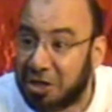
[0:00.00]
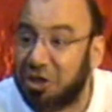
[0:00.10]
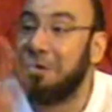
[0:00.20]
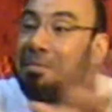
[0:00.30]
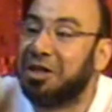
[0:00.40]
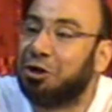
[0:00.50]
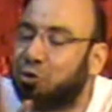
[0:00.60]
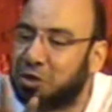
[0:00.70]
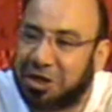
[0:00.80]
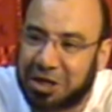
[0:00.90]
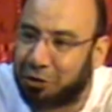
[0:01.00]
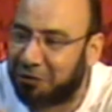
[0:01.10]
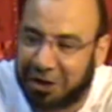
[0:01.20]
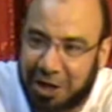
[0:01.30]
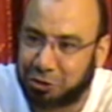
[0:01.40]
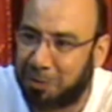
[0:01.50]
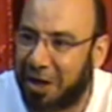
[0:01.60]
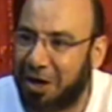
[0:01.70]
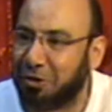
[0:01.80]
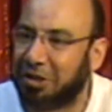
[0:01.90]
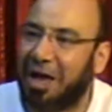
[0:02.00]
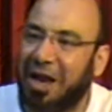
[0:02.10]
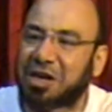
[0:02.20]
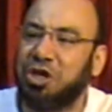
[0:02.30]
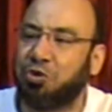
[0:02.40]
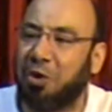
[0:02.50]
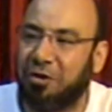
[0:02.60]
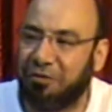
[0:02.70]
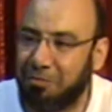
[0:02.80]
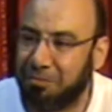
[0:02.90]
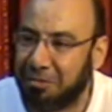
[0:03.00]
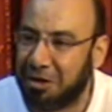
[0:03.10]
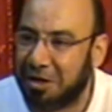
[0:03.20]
they made it to the take of Allah subhanahu wa ta'ala, and each one of them